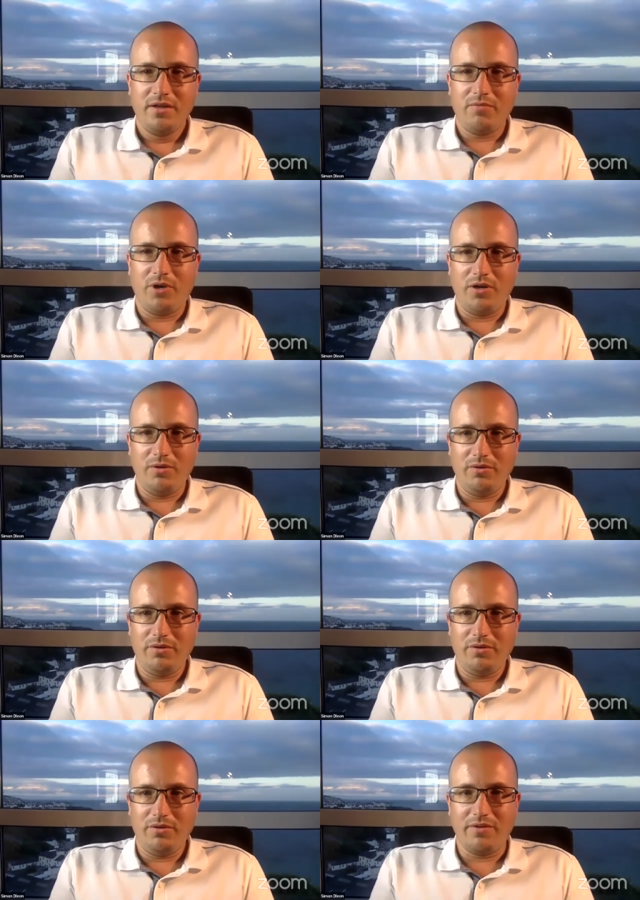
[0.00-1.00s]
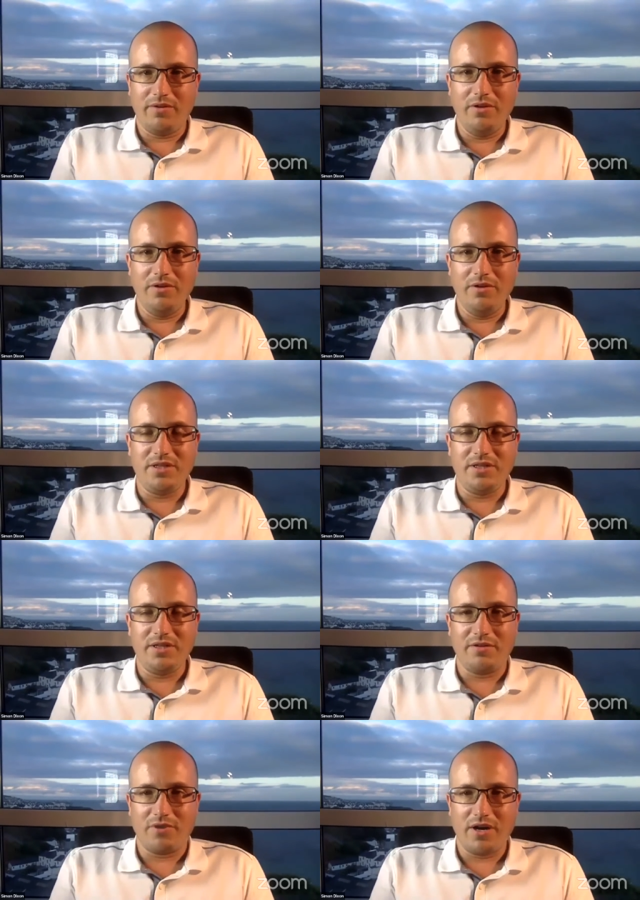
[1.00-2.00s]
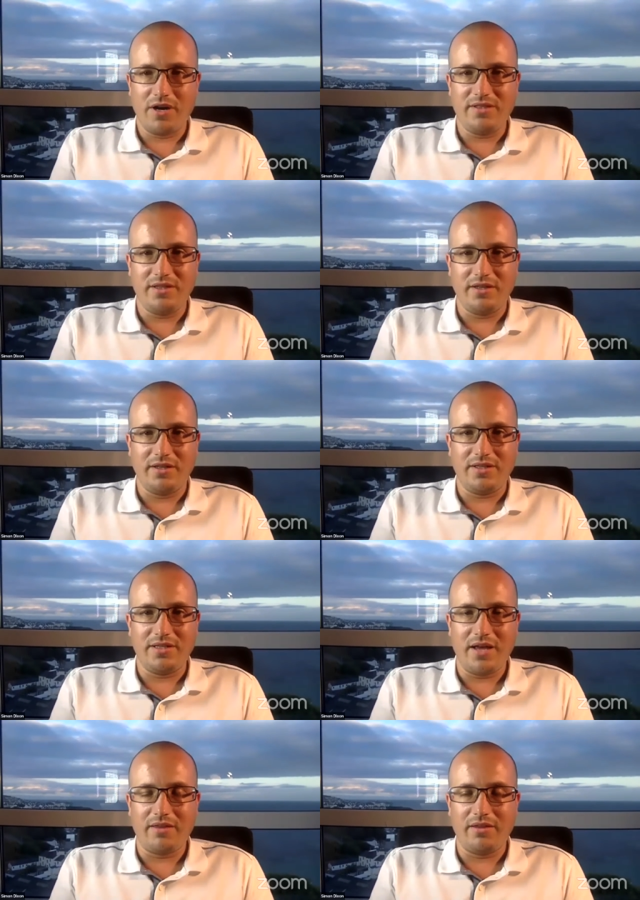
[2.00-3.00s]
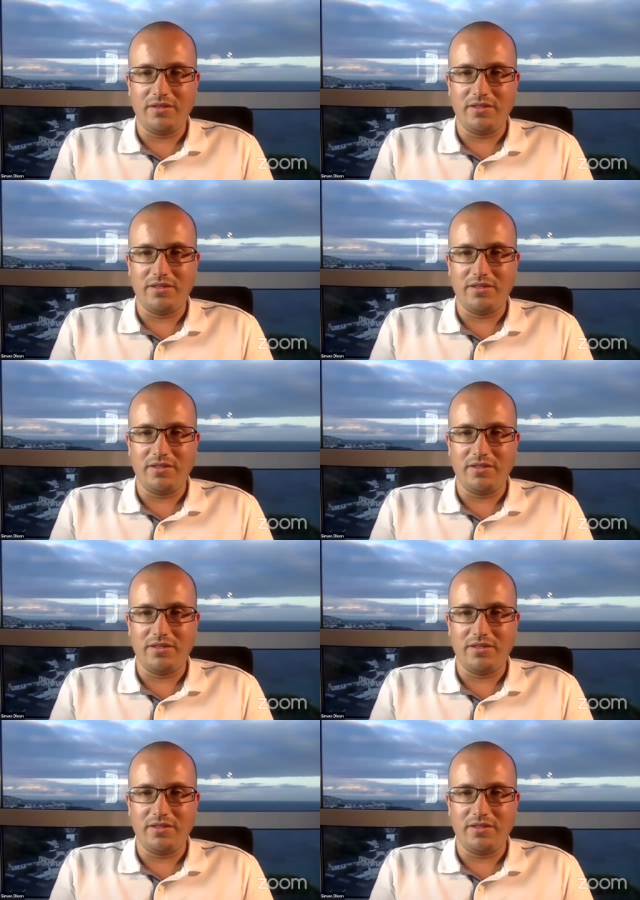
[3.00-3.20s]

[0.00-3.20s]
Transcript: Well, you know, the looting and the rioting and the death and the